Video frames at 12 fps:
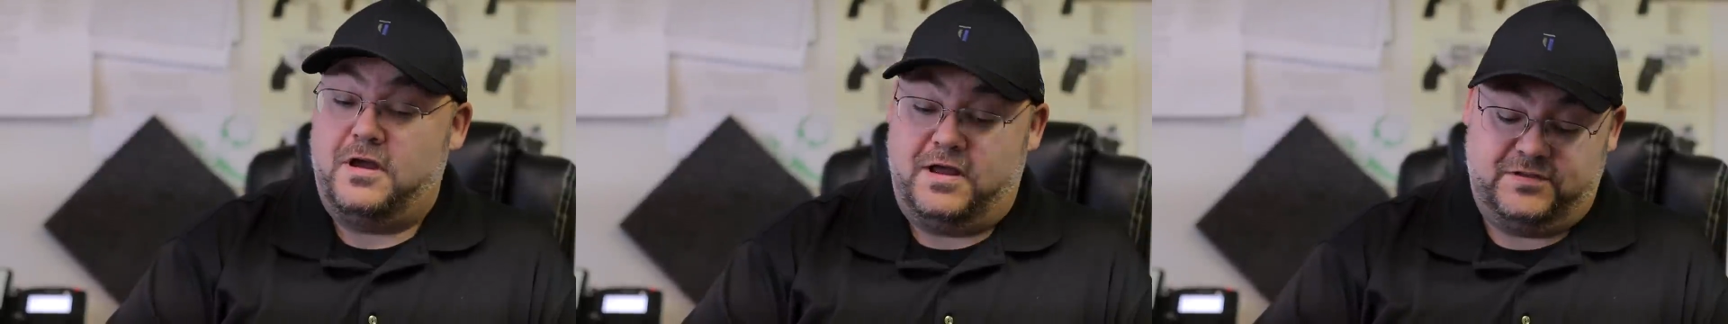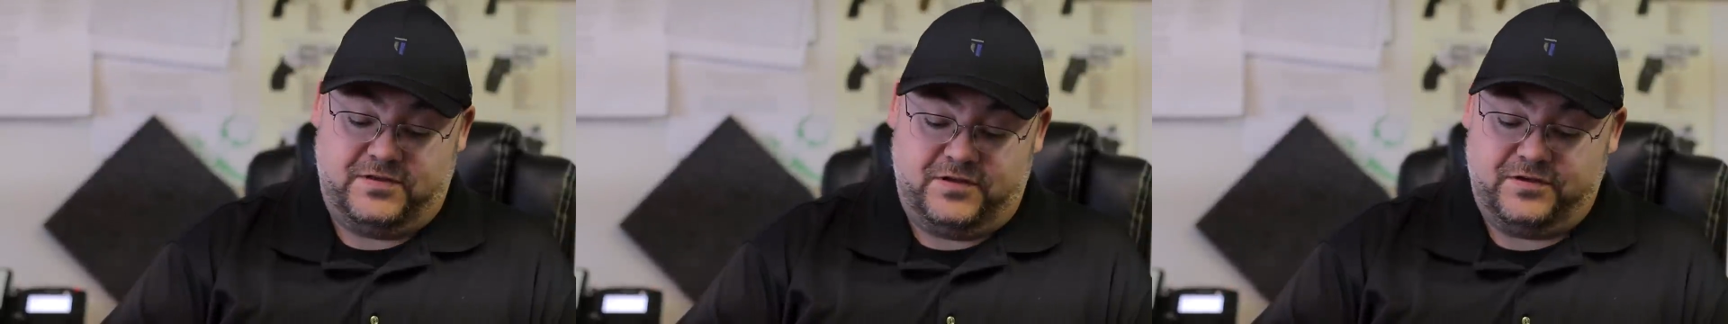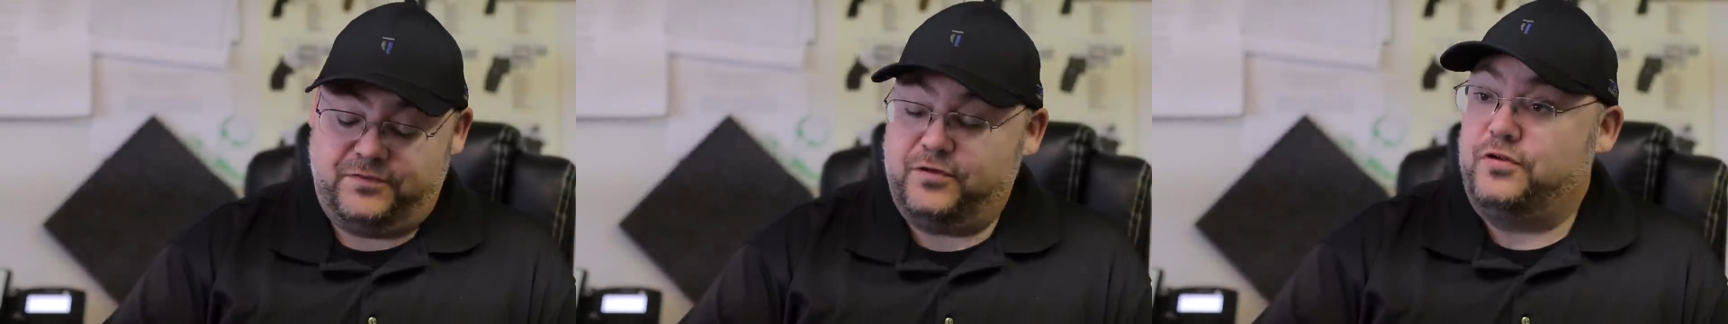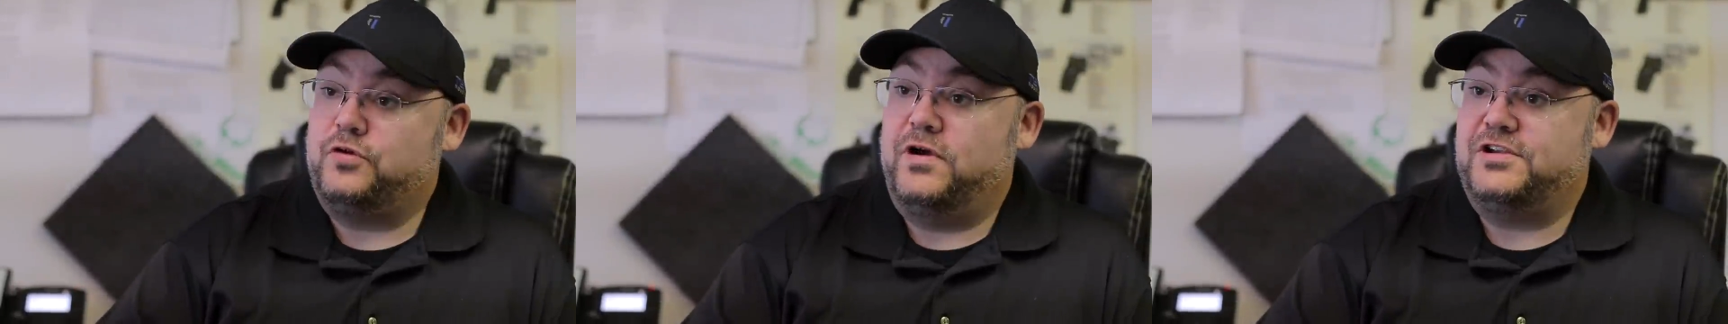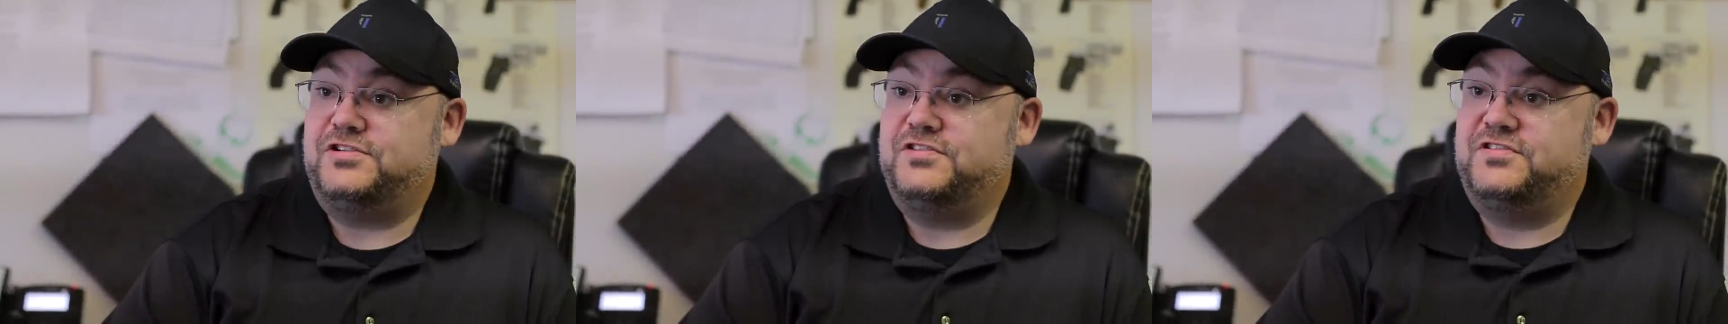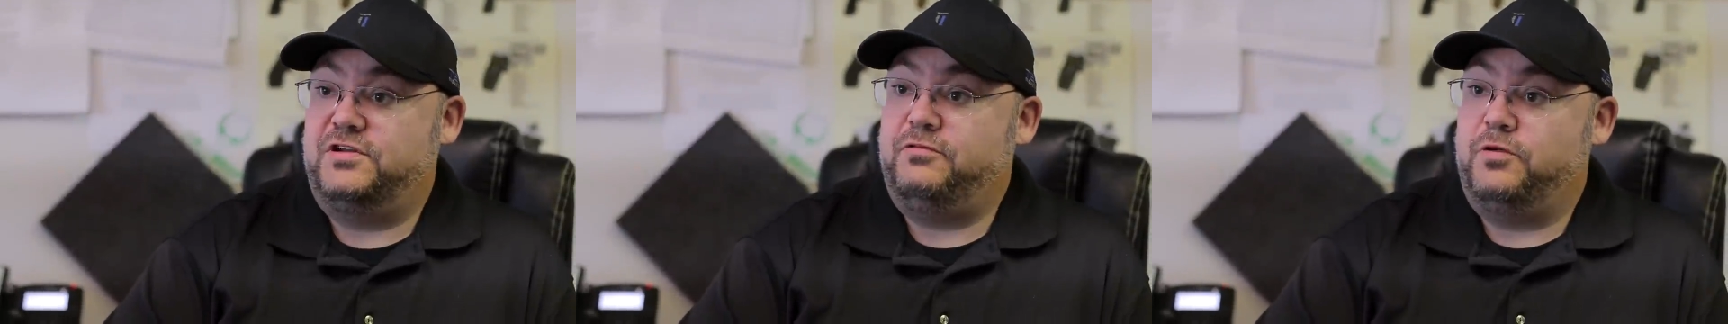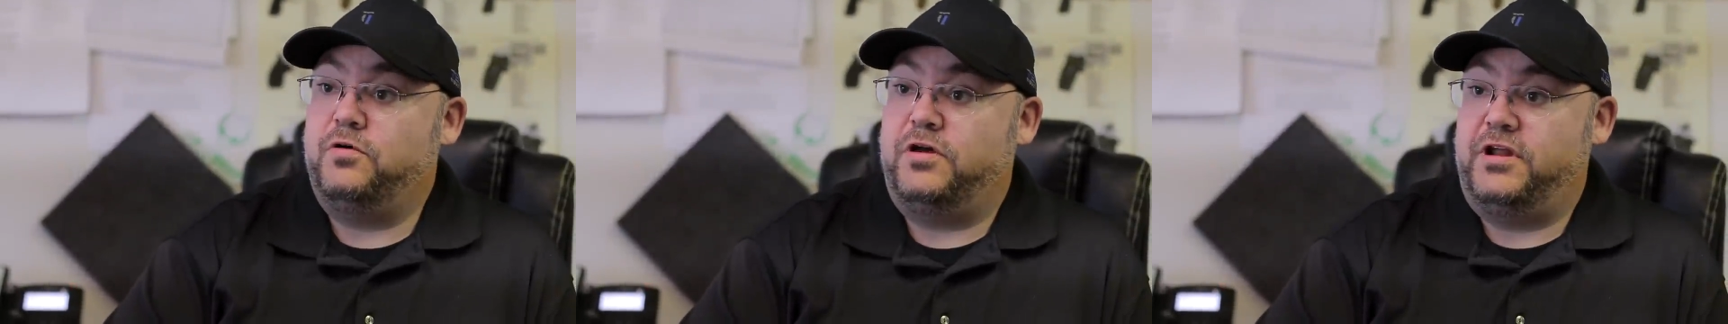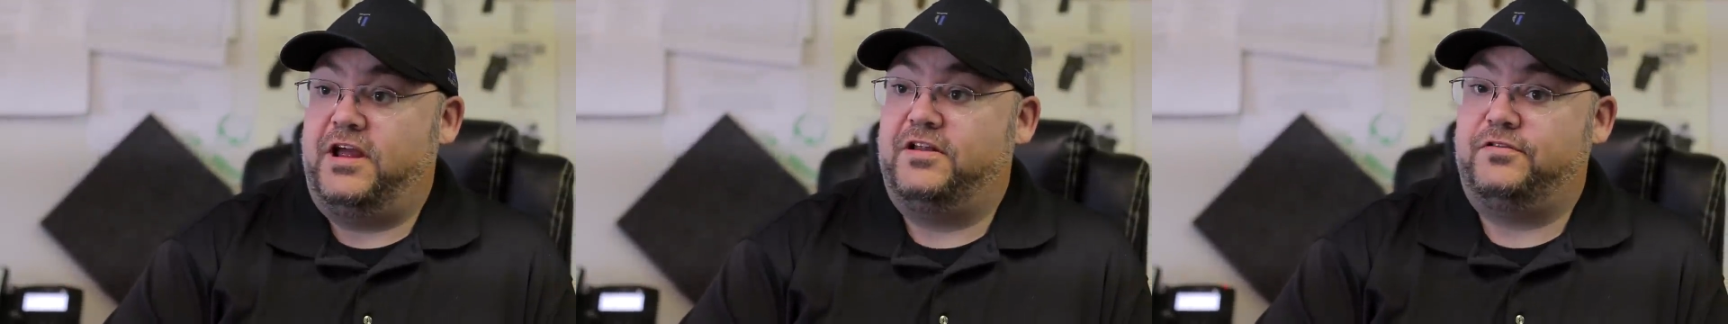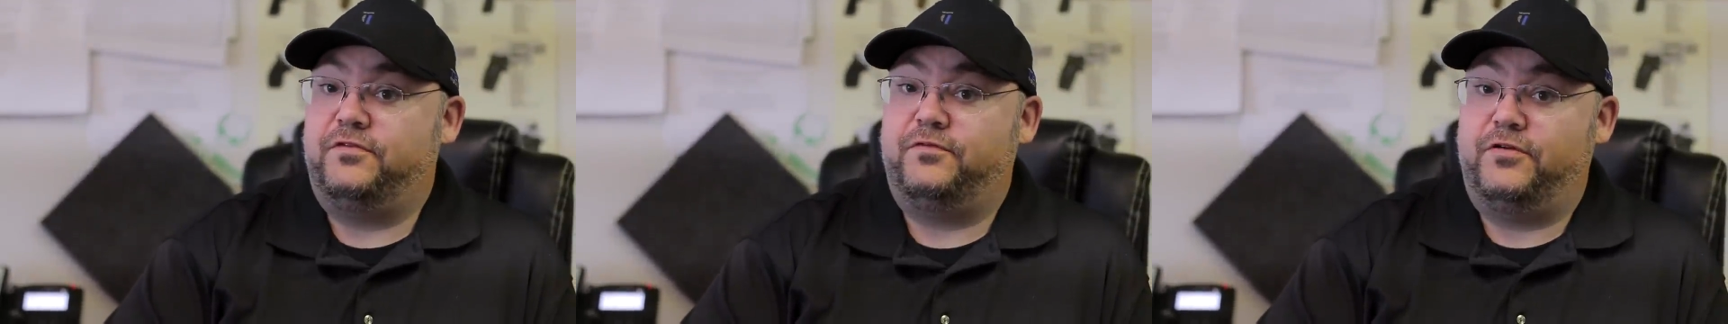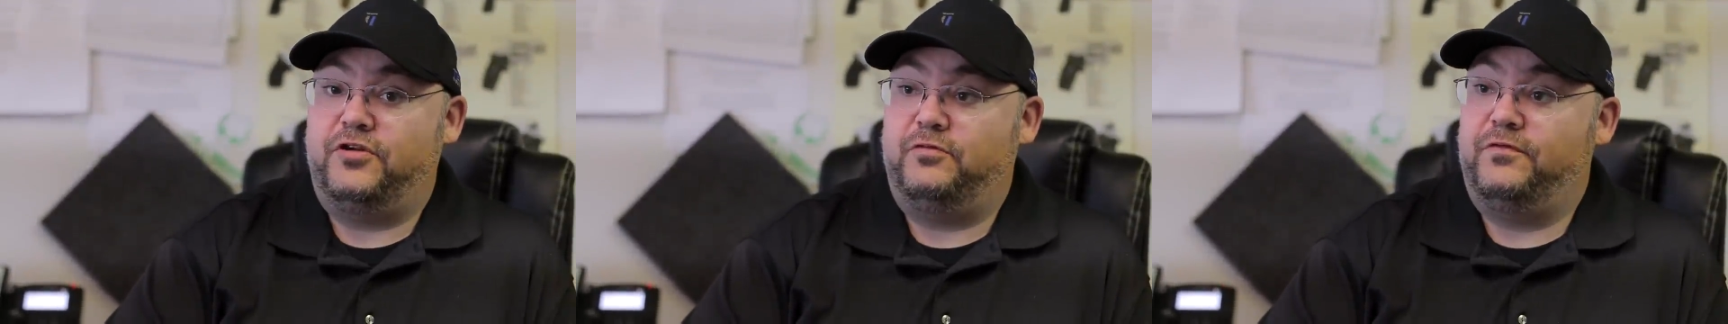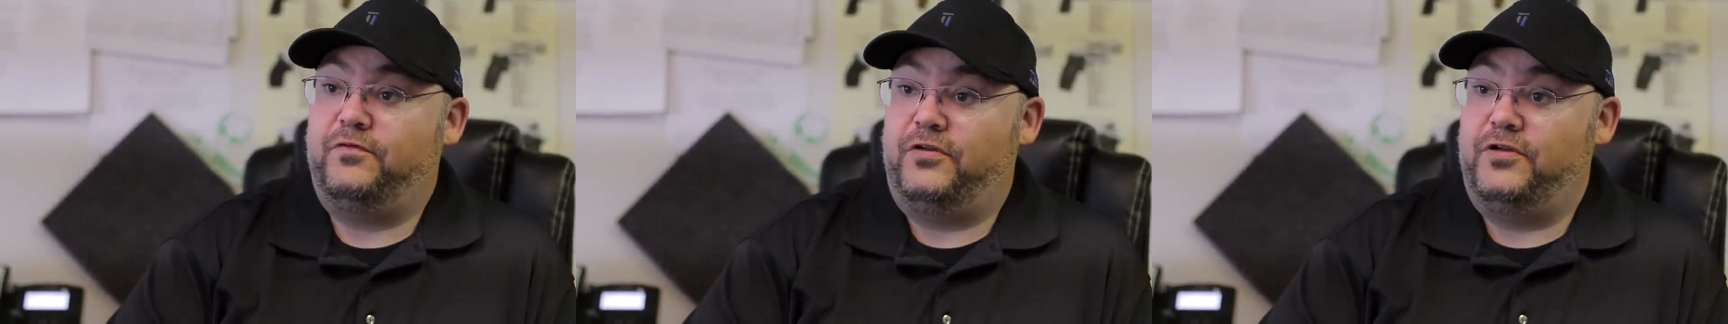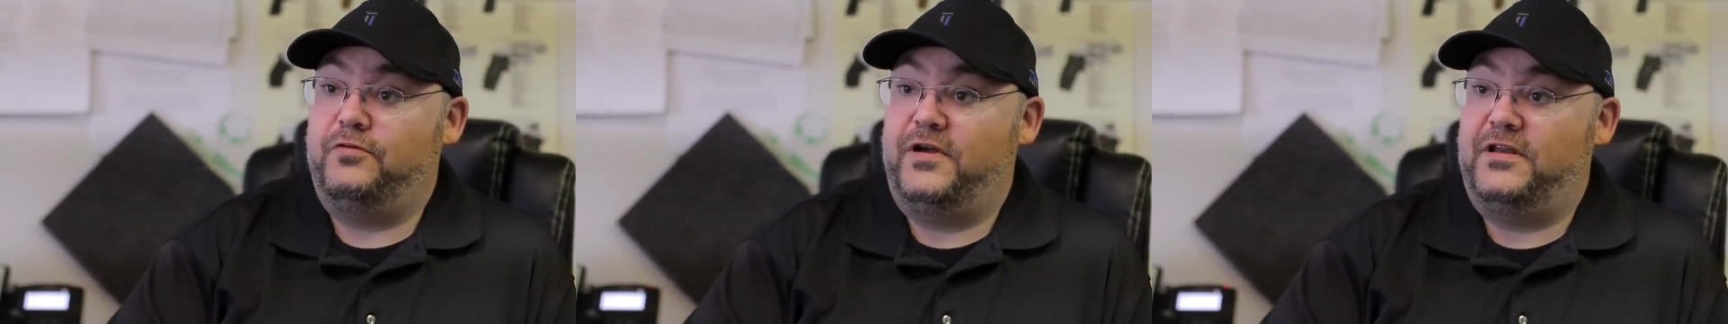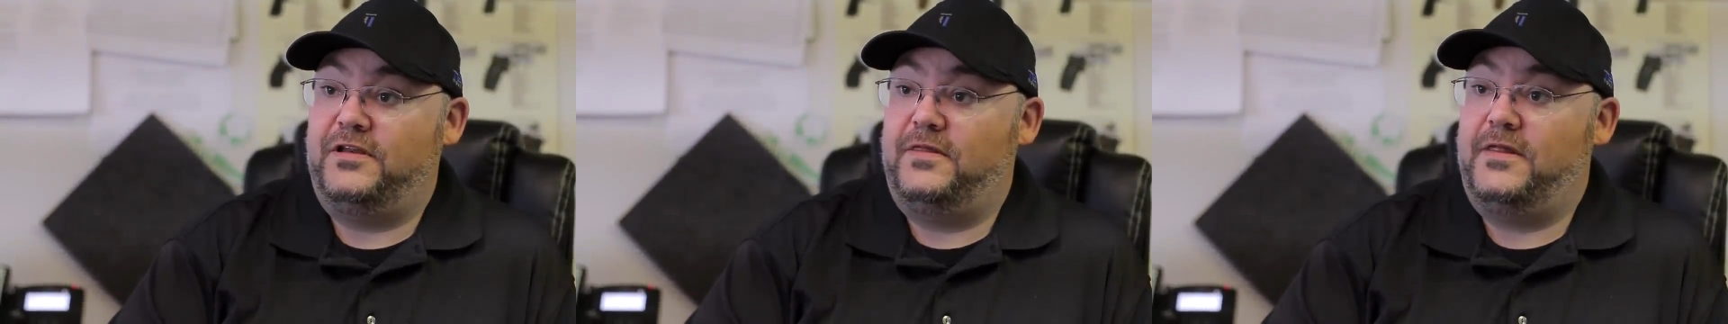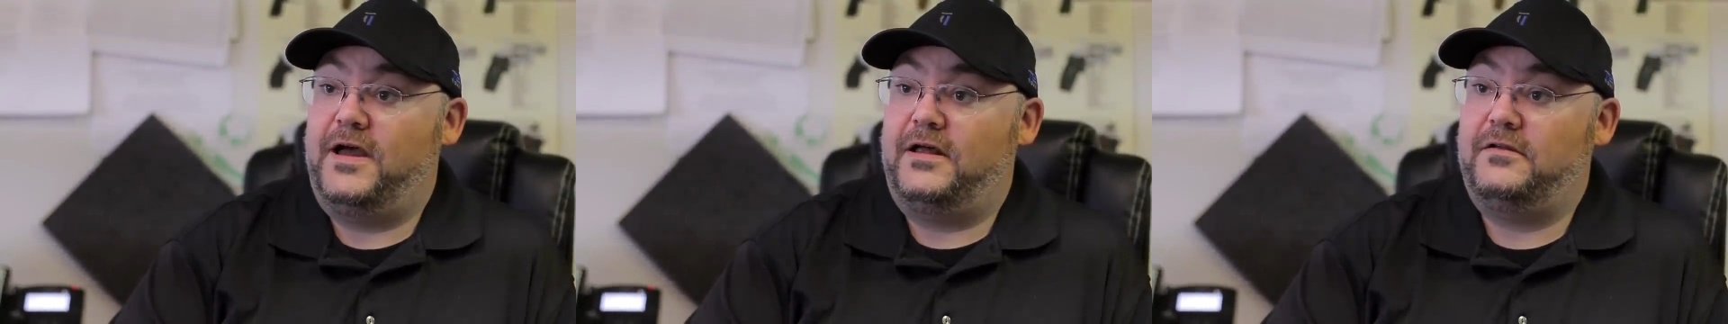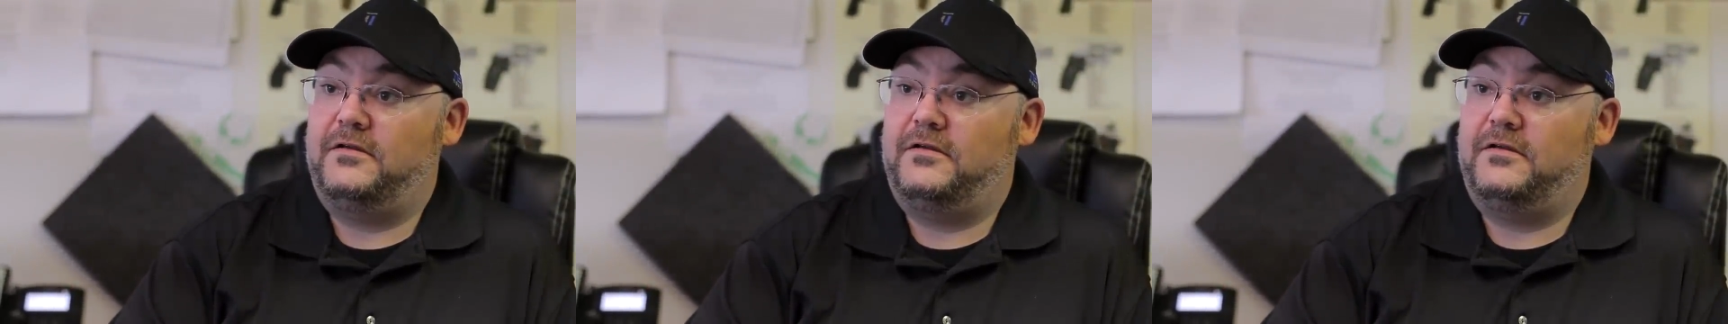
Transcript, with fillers: as there's further questions that we'd want to answer for you before you went and did that.